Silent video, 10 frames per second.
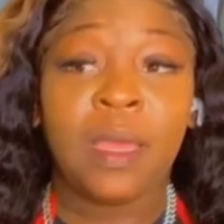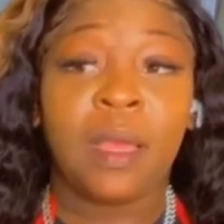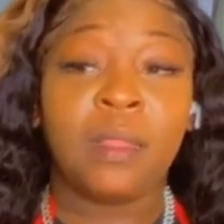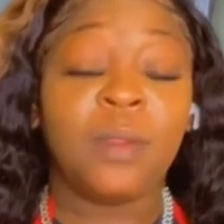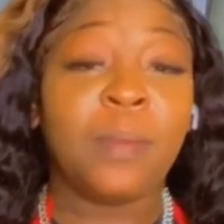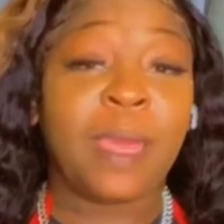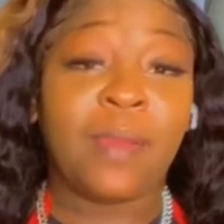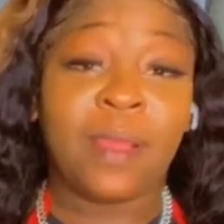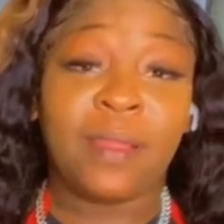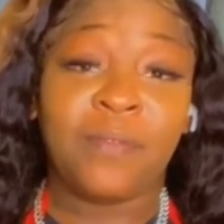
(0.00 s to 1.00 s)
A little
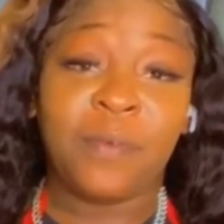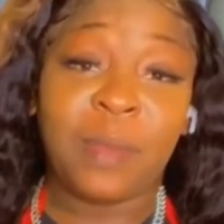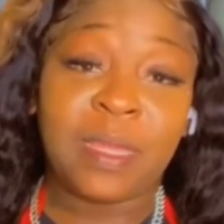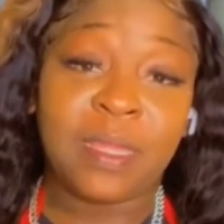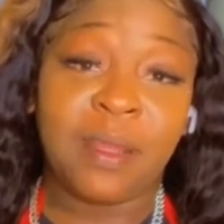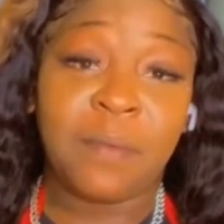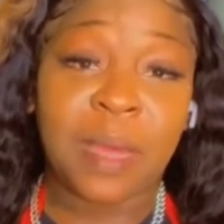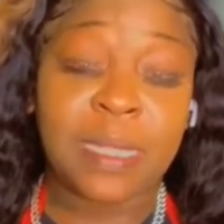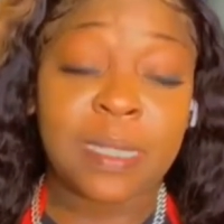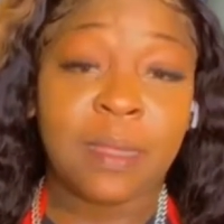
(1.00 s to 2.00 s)
background information on
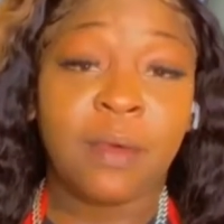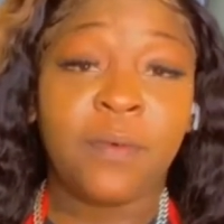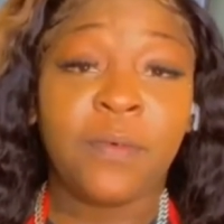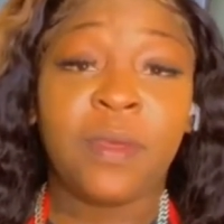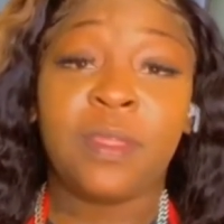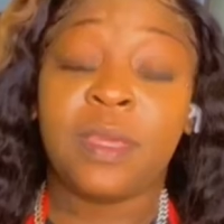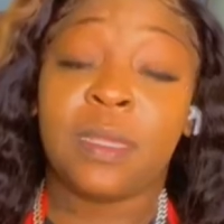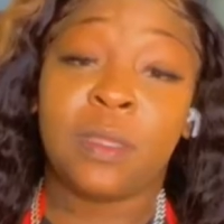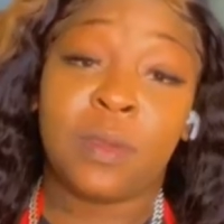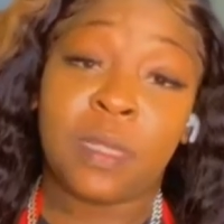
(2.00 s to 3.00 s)
myself,
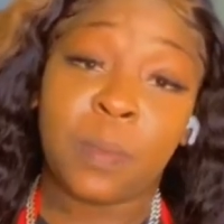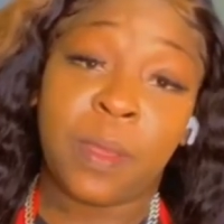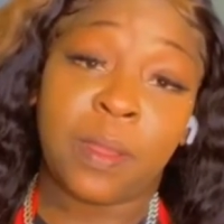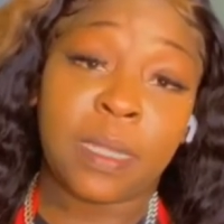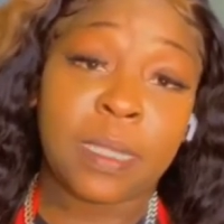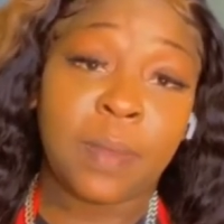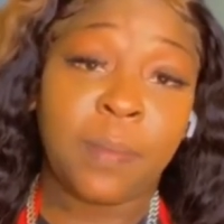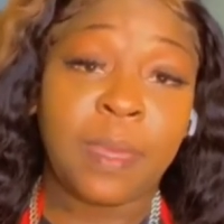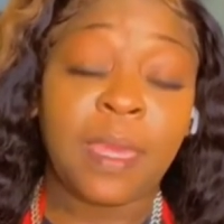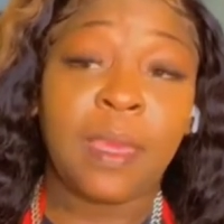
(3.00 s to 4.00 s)
as transparent as can
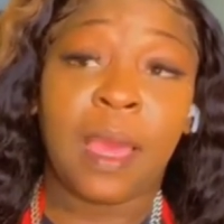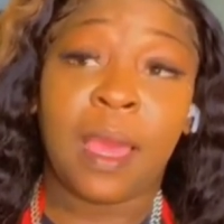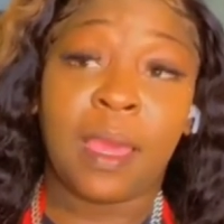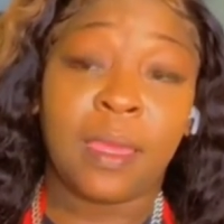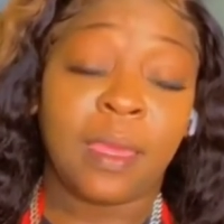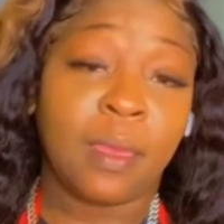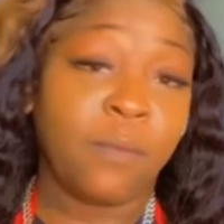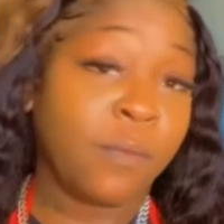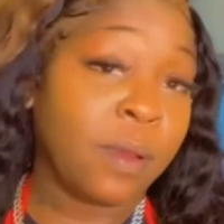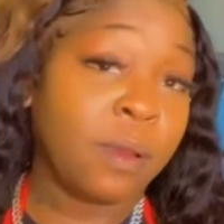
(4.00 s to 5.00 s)
be, I came
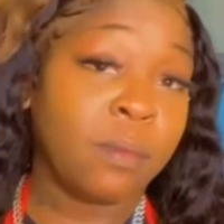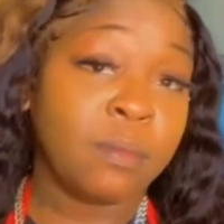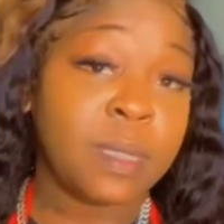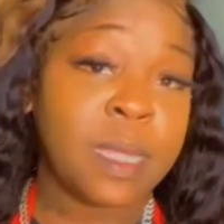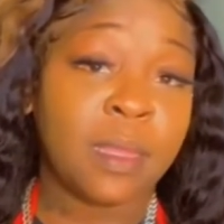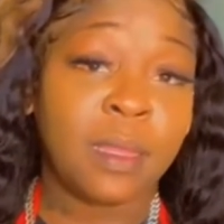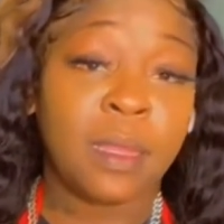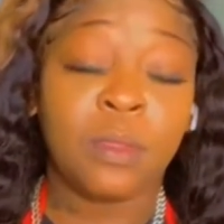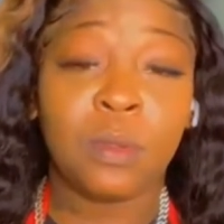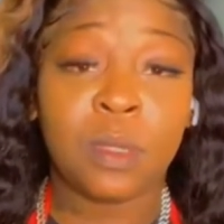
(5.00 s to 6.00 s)
from selling
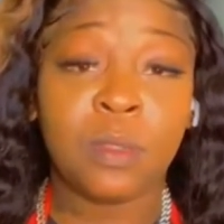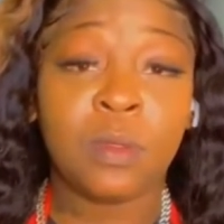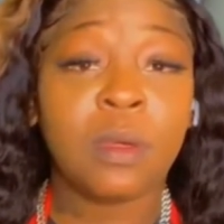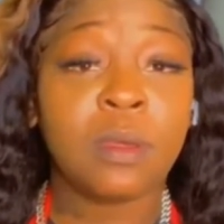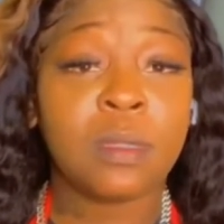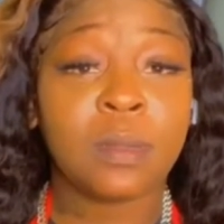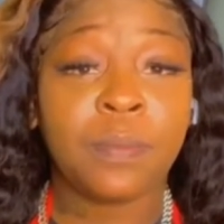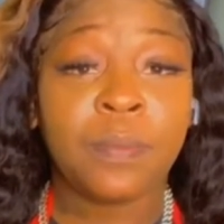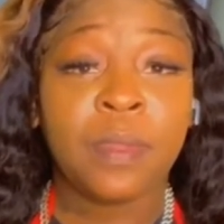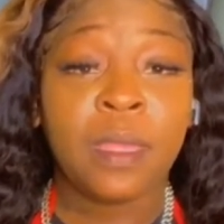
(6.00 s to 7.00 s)
and using drugs.
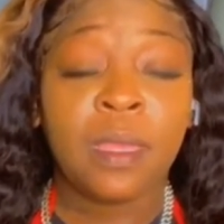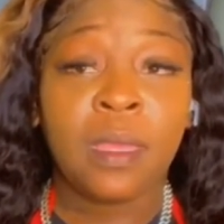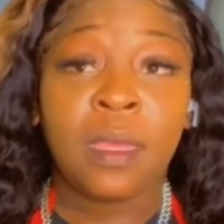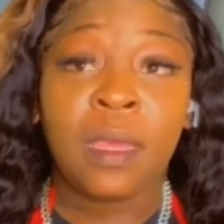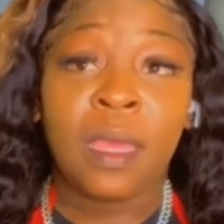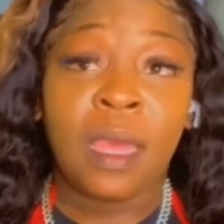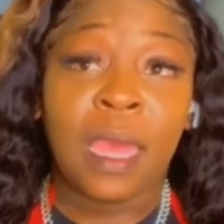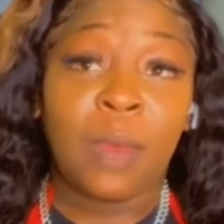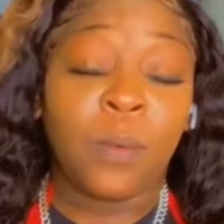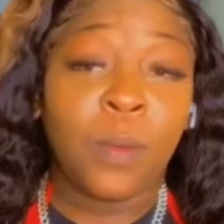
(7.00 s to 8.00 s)

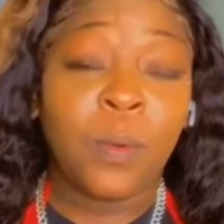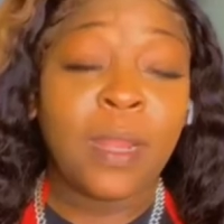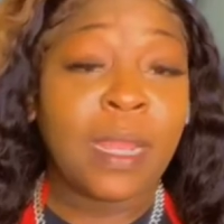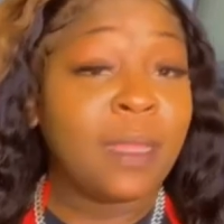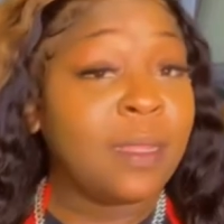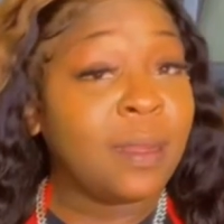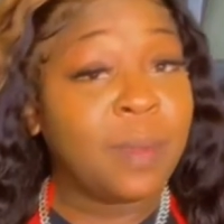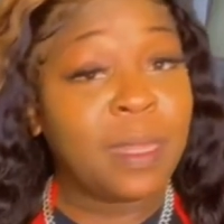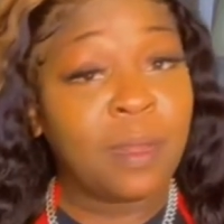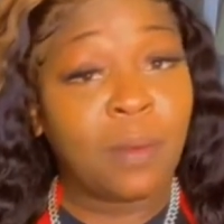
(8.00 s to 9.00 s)
At one point I ended up
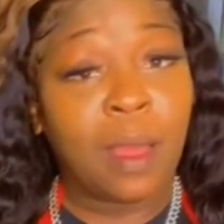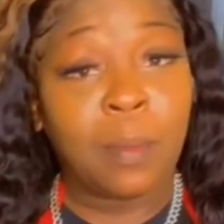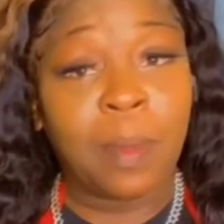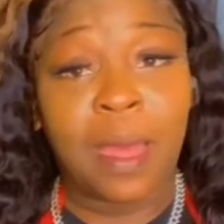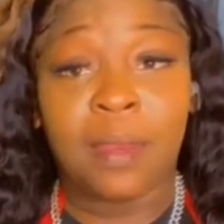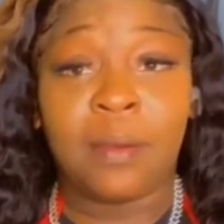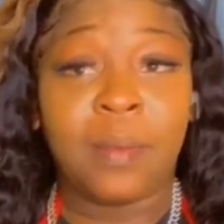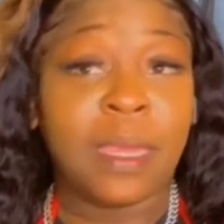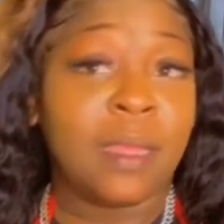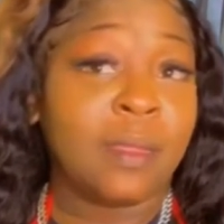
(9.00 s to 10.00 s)
hitting rock
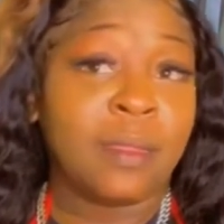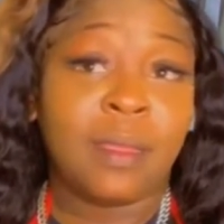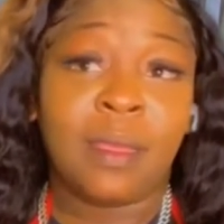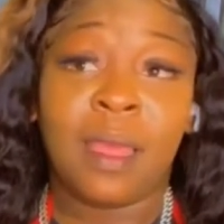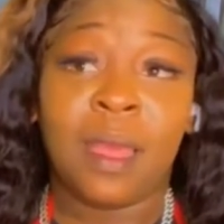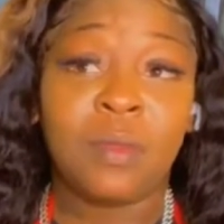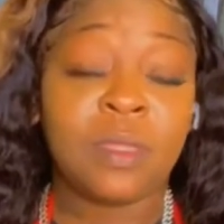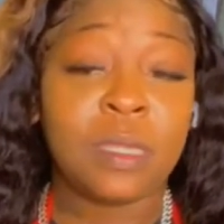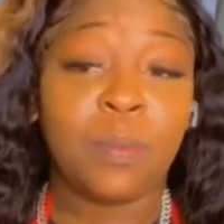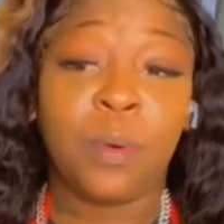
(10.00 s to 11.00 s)
bottom and
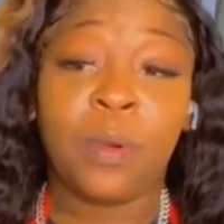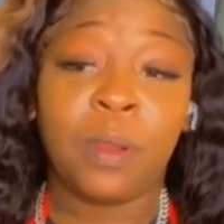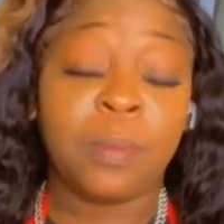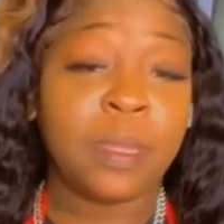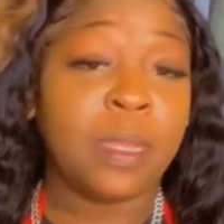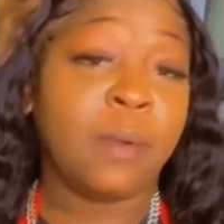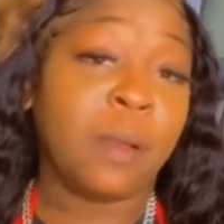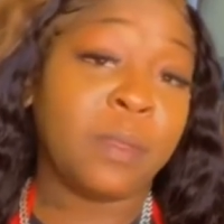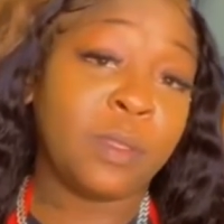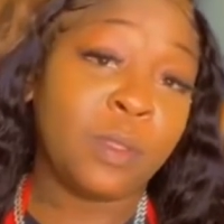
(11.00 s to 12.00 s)
just bored playing
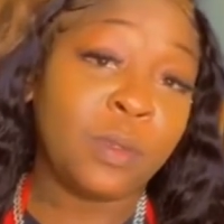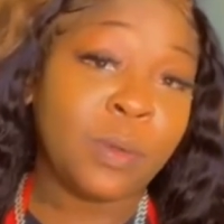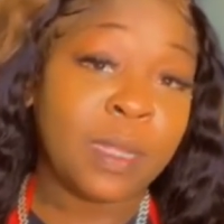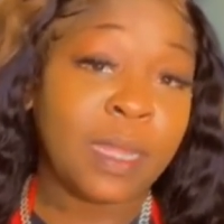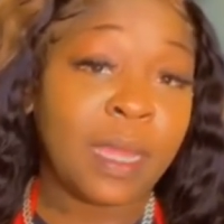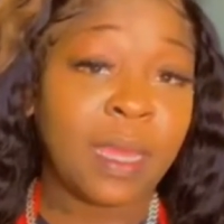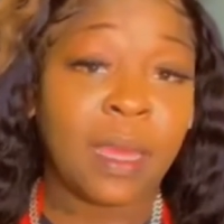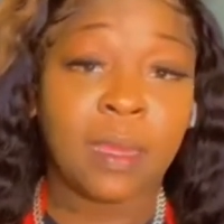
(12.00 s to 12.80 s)
around with the shoe one day.